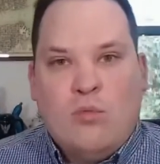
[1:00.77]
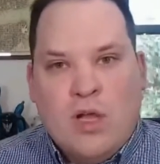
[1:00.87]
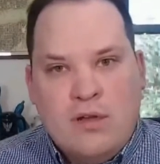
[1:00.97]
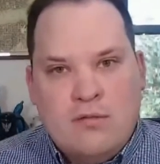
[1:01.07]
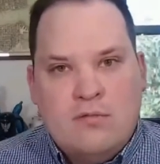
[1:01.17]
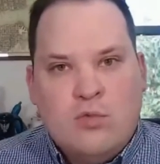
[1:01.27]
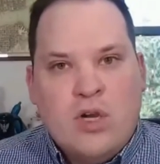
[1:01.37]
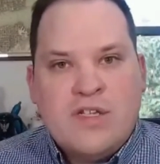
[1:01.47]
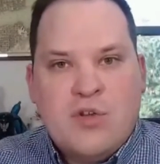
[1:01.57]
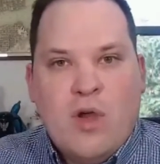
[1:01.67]
What
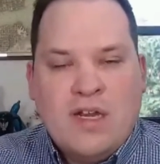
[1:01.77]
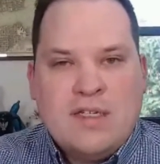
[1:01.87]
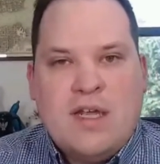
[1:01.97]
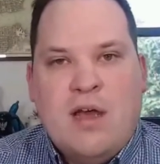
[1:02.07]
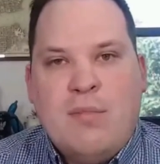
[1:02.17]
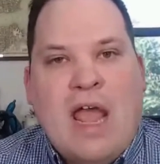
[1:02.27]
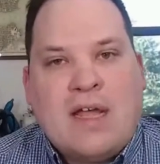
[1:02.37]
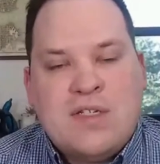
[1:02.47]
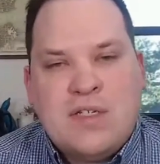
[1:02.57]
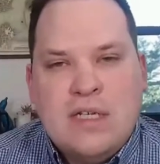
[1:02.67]
what is going to come
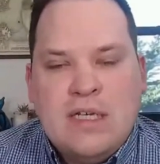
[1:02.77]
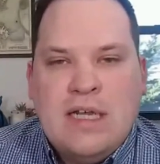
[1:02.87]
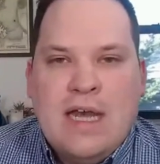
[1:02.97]
next?